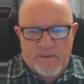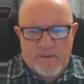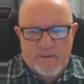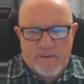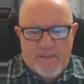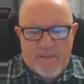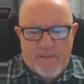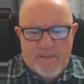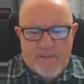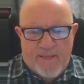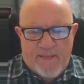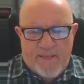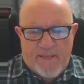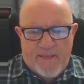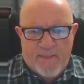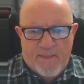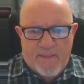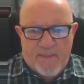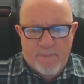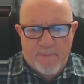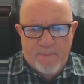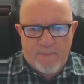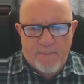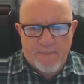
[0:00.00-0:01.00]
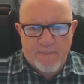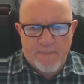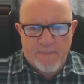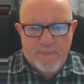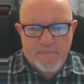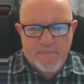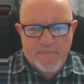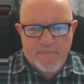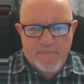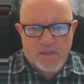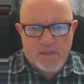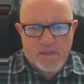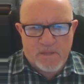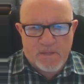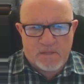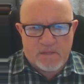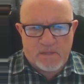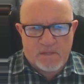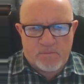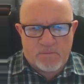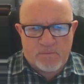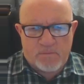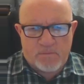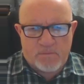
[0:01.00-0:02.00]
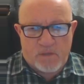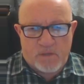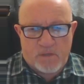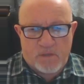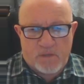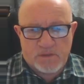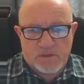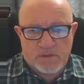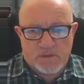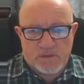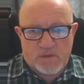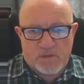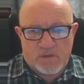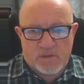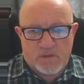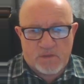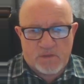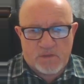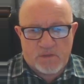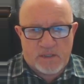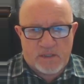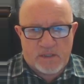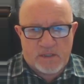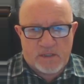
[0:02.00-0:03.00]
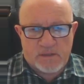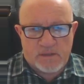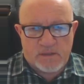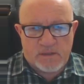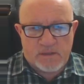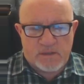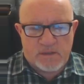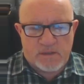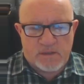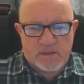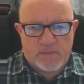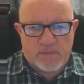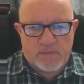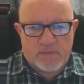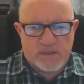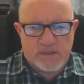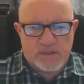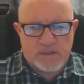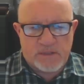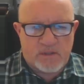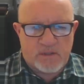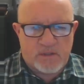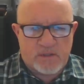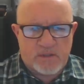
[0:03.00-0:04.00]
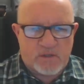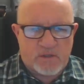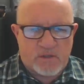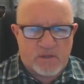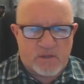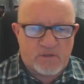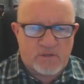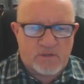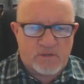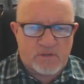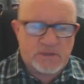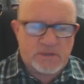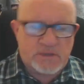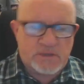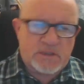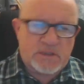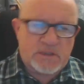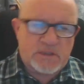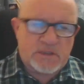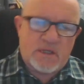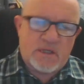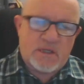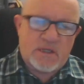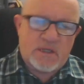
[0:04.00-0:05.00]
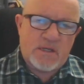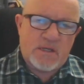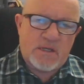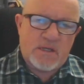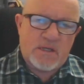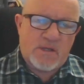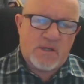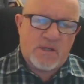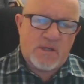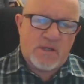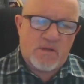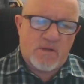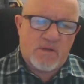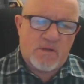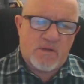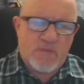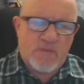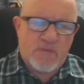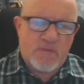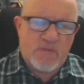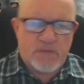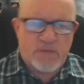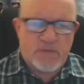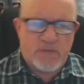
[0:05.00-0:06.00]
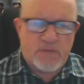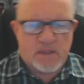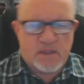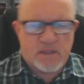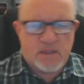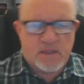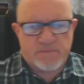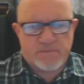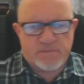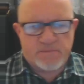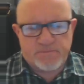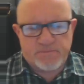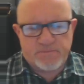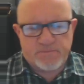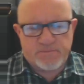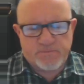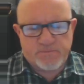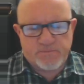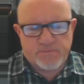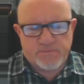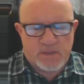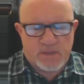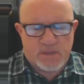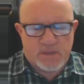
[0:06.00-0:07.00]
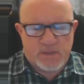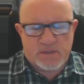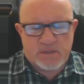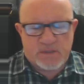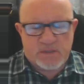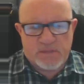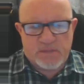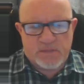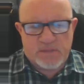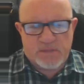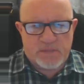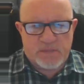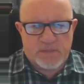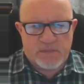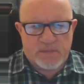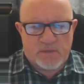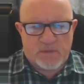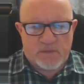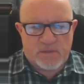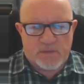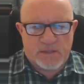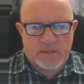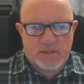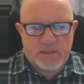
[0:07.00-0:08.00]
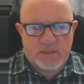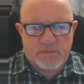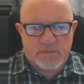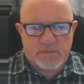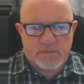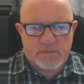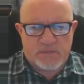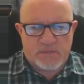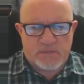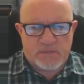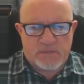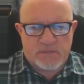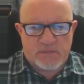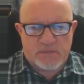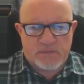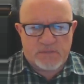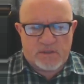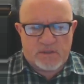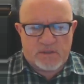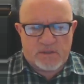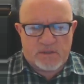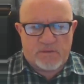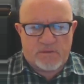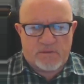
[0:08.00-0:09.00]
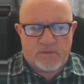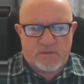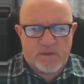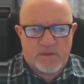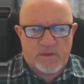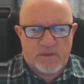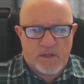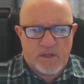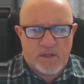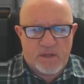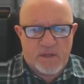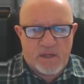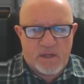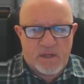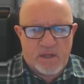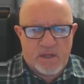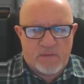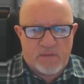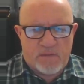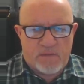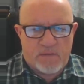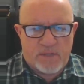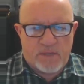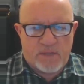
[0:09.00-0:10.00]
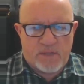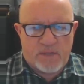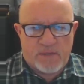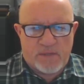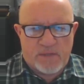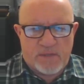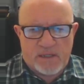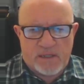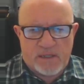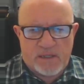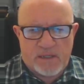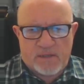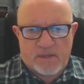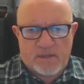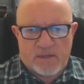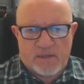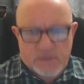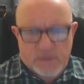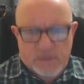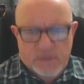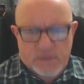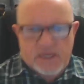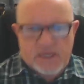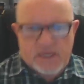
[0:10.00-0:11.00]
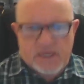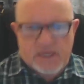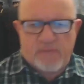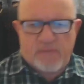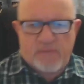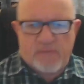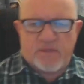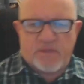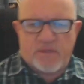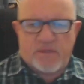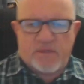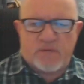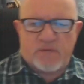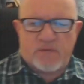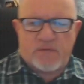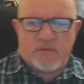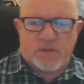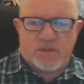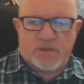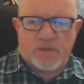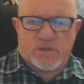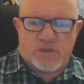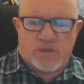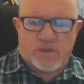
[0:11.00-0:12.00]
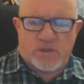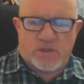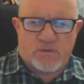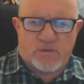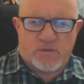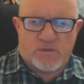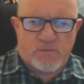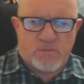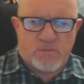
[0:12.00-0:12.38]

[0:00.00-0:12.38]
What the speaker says: But what I saw online is he plays in a lot of congresses, so maybe he does play a bit quick sometimes, I don't know. But anyway, that was the game I wish to show you.